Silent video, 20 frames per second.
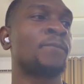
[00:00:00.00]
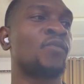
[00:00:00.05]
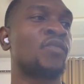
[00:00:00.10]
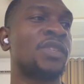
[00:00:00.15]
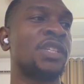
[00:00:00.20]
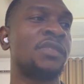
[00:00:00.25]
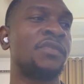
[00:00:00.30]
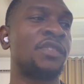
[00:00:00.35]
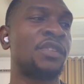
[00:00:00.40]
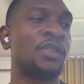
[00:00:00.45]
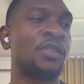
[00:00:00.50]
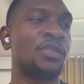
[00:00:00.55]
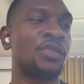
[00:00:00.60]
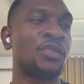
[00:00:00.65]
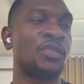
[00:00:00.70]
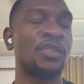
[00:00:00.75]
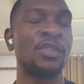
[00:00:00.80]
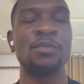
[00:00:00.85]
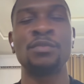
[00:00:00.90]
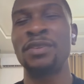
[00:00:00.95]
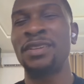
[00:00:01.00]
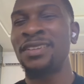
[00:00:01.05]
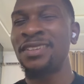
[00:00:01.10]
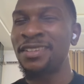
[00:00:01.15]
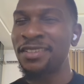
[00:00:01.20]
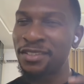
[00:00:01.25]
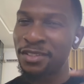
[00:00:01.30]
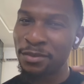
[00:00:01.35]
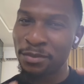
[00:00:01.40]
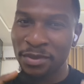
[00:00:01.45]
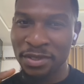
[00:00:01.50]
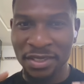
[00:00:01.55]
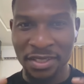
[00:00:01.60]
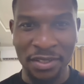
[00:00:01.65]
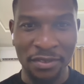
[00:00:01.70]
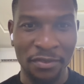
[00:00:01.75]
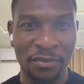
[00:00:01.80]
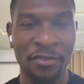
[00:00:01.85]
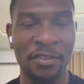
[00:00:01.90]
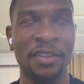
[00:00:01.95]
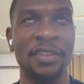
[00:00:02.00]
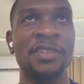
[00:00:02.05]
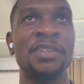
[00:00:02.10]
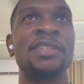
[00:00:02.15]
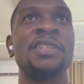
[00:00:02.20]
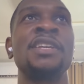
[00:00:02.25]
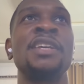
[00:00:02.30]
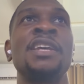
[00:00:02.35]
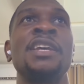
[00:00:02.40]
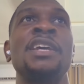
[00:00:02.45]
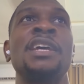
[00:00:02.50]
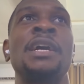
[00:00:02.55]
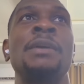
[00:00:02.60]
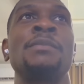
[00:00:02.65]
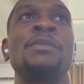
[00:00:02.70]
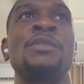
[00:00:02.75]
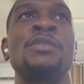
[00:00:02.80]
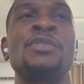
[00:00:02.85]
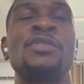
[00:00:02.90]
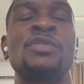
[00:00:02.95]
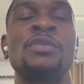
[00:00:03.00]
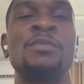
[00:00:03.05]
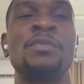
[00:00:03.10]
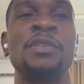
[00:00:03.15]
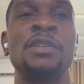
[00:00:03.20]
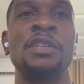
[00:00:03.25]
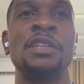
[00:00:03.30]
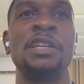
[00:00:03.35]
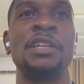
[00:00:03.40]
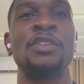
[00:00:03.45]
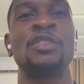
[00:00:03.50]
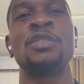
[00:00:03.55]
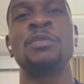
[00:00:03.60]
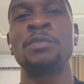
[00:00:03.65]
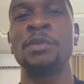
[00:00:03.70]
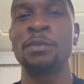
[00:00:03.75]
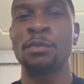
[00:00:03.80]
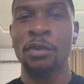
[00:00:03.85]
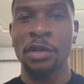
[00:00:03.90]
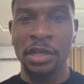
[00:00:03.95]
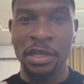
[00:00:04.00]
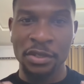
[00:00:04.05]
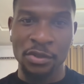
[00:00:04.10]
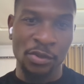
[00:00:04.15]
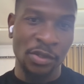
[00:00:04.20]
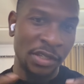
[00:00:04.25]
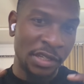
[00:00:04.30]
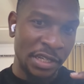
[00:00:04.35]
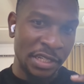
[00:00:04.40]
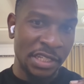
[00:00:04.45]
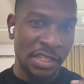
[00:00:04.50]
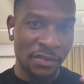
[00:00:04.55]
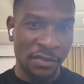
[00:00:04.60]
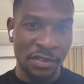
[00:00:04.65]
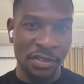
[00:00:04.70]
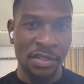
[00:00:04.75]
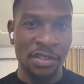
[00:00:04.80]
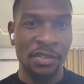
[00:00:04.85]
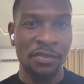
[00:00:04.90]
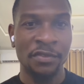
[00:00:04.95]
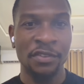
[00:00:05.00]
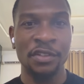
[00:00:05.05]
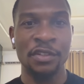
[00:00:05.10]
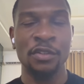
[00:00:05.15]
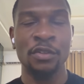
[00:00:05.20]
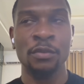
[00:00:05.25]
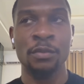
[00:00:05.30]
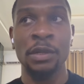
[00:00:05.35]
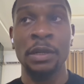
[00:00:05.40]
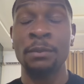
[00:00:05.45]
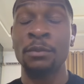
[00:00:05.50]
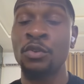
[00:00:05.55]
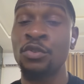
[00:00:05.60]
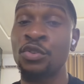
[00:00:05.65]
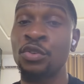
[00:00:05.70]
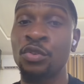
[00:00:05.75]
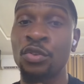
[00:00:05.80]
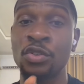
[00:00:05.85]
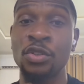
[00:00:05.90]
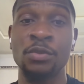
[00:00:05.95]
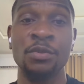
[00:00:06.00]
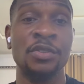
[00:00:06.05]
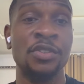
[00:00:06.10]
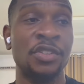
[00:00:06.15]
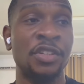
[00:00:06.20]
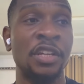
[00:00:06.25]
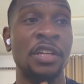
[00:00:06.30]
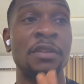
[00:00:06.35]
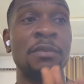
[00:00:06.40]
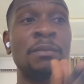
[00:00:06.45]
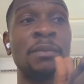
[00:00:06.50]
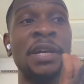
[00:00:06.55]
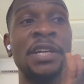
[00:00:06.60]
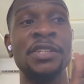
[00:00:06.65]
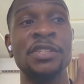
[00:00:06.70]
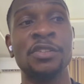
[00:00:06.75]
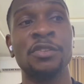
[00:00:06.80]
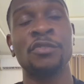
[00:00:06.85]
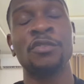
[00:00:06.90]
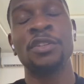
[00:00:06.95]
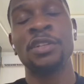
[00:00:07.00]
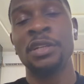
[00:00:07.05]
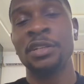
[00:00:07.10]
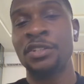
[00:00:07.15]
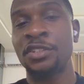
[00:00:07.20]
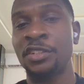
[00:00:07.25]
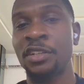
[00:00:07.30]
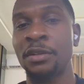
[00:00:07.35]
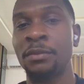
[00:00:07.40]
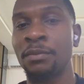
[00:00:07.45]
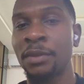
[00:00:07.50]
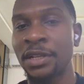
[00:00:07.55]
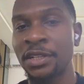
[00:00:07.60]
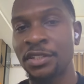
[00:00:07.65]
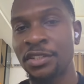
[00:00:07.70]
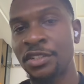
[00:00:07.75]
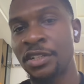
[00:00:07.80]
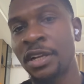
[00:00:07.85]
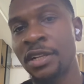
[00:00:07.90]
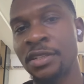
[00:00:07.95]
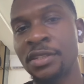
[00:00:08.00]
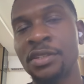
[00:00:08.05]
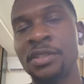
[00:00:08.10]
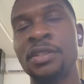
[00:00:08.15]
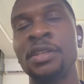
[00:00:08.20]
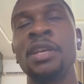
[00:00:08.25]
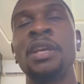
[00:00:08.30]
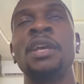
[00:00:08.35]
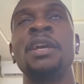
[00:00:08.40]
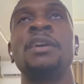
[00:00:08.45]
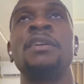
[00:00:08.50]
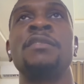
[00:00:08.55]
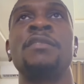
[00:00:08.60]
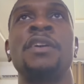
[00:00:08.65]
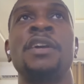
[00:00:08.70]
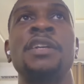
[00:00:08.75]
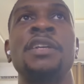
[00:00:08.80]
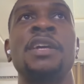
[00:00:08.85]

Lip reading: This video is going to be a little bit different. I'm going to be a little bit more educative in this video, but I'm also going to be sharing my screen and sharing my charts, right?